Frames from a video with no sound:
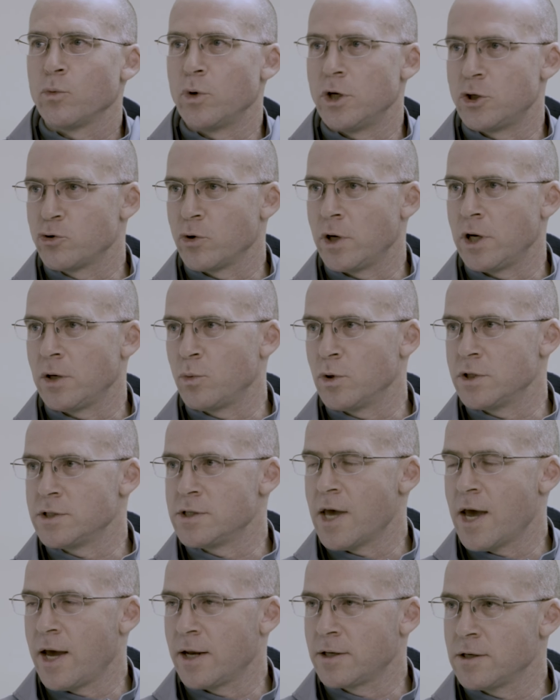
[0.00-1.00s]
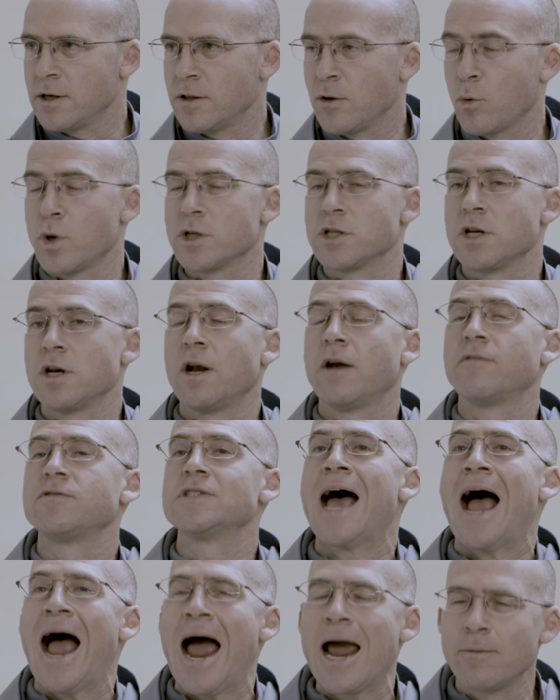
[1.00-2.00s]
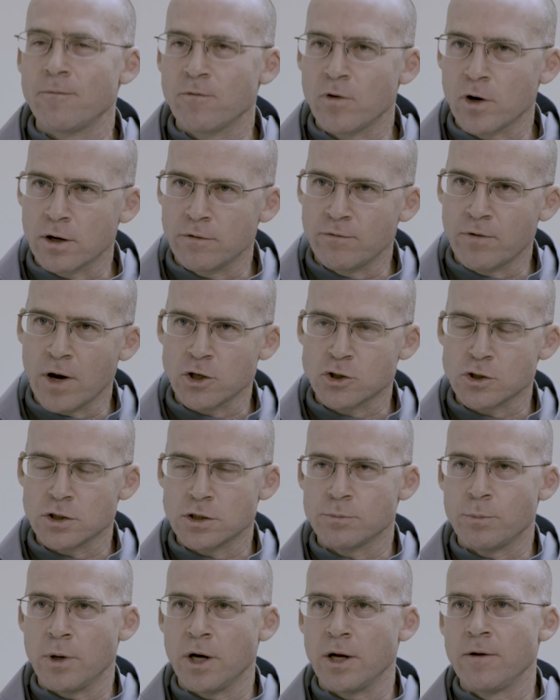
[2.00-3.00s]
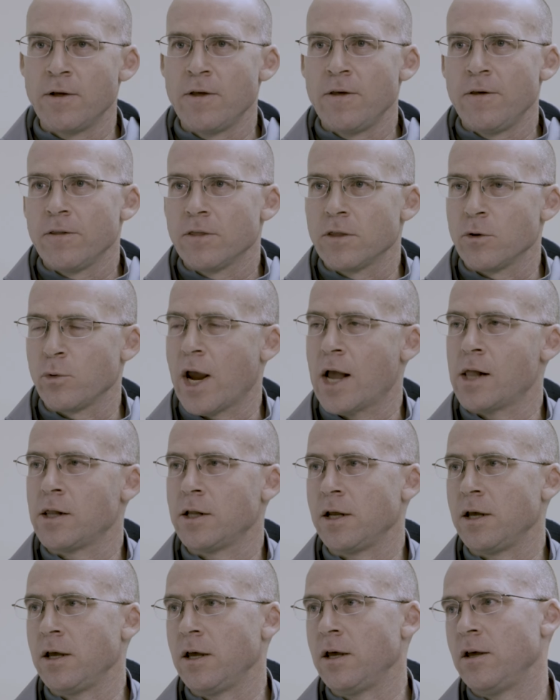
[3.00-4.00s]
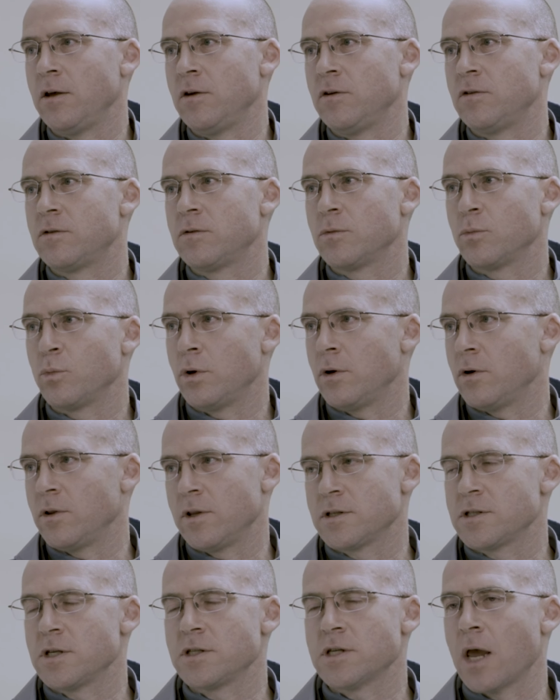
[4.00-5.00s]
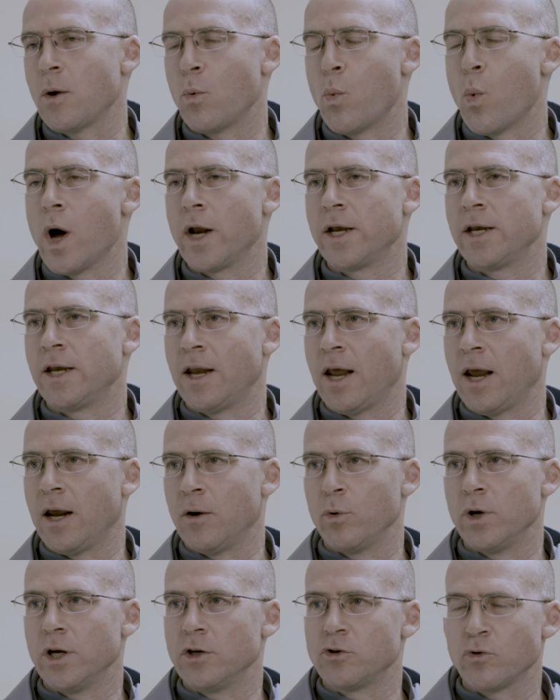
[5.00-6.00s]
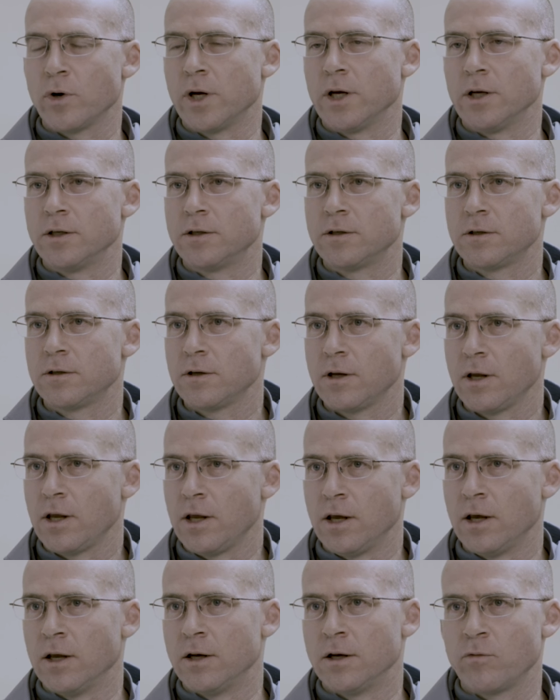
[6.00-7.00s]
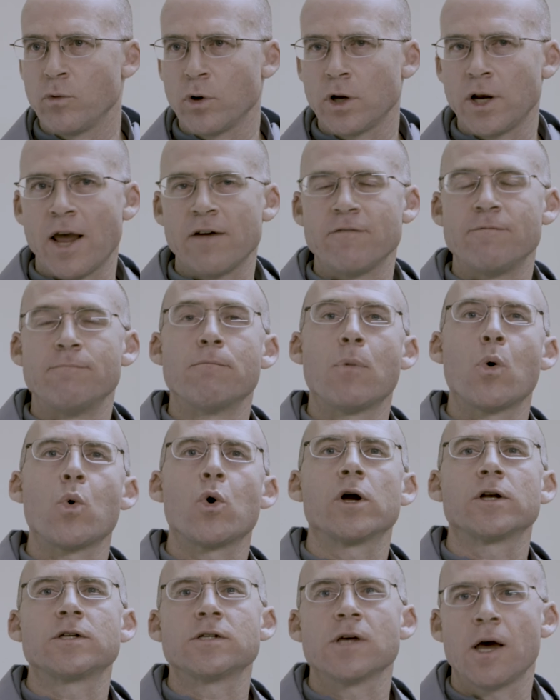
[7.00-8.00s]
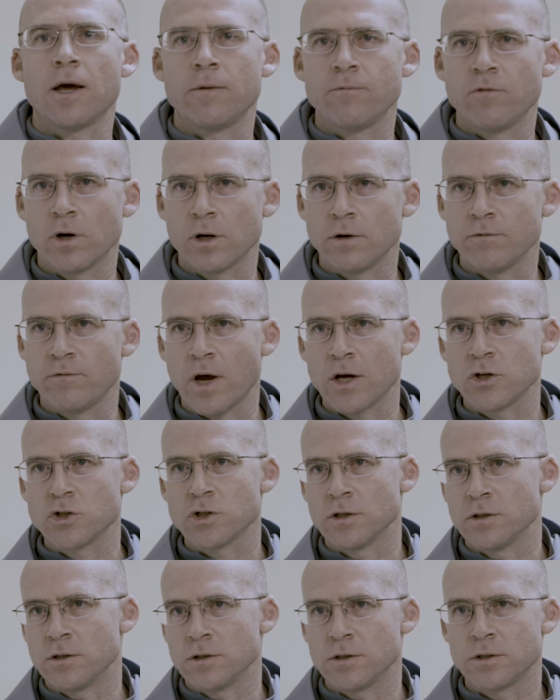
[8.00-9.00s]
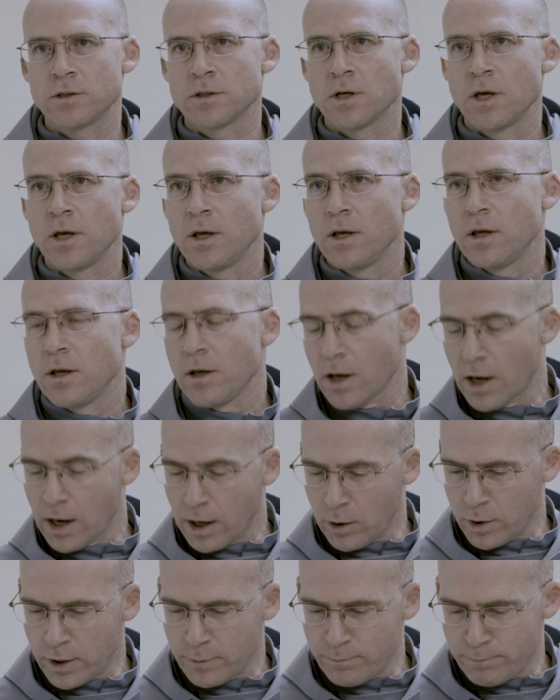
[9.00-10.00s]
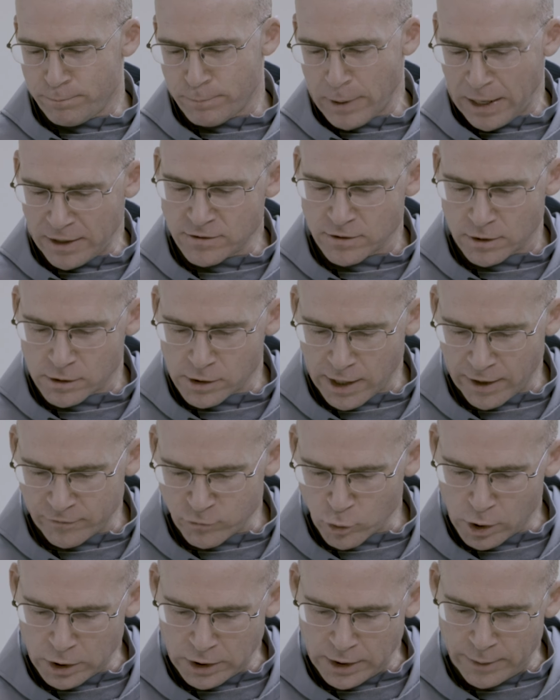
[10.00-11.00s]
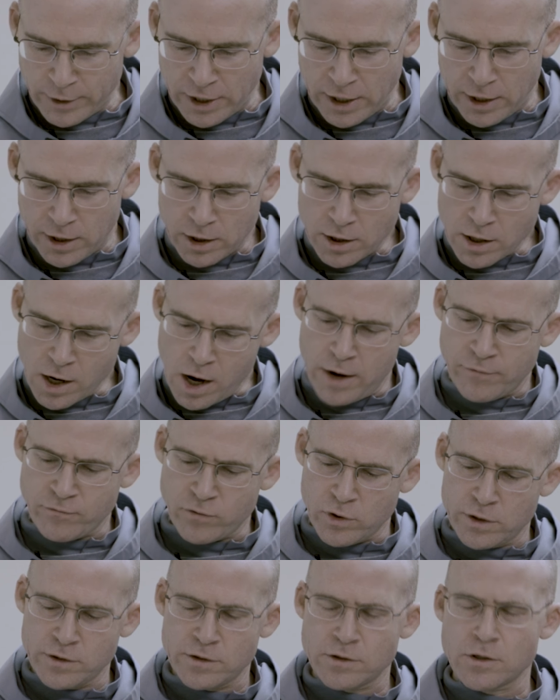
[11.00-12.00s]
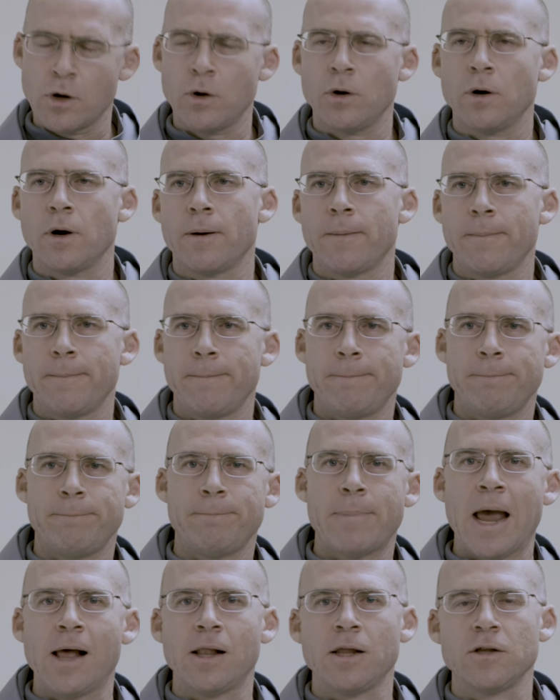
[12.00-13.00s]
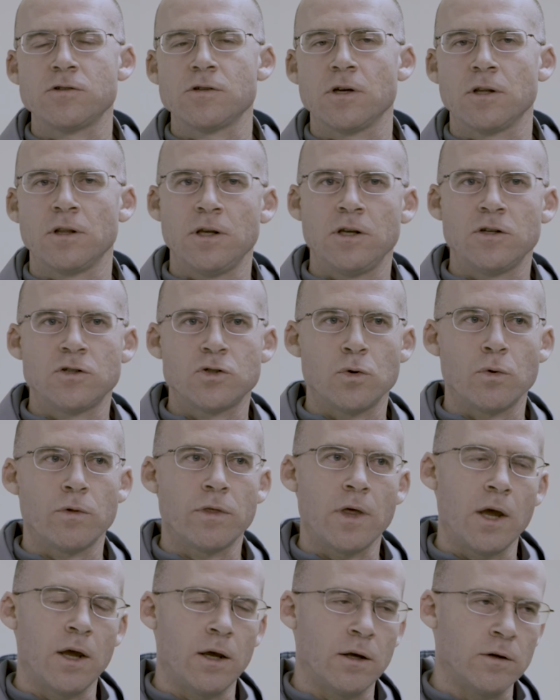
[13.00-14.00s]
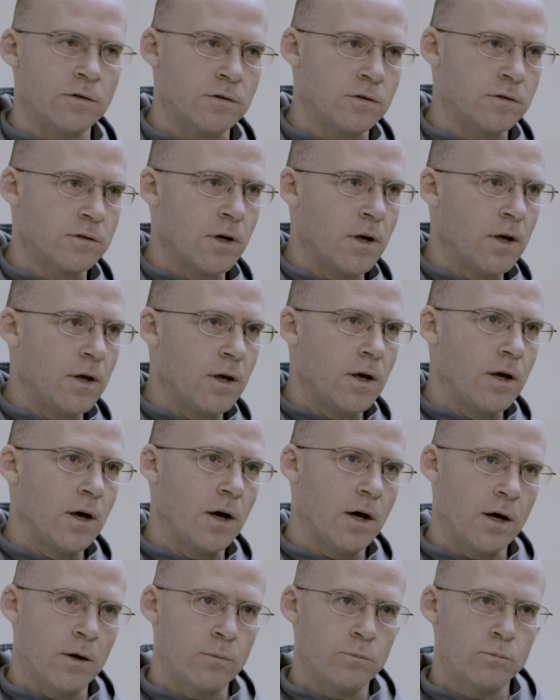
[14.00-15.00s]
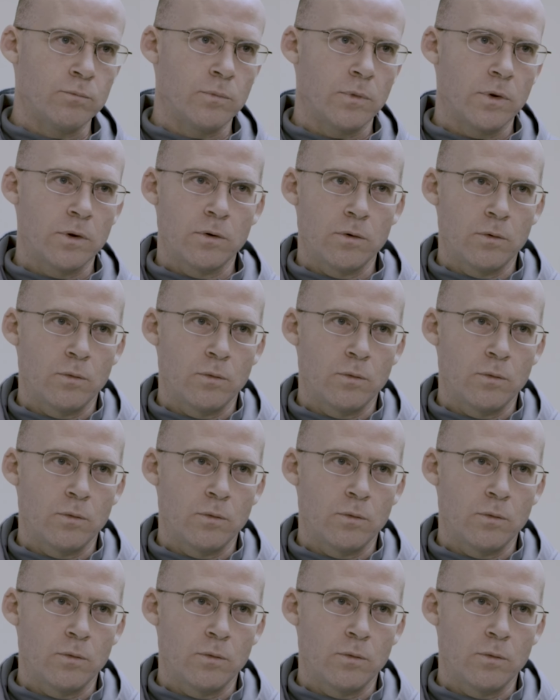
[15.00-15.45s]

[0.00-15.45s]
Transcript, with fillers: retreat was that uh, there wasn't enough time for confessions. But the reality is, we, this is a one day retreat. And if we're going to have more time for confessions, I would basically have to eliminate a conference. So balancing these two things um,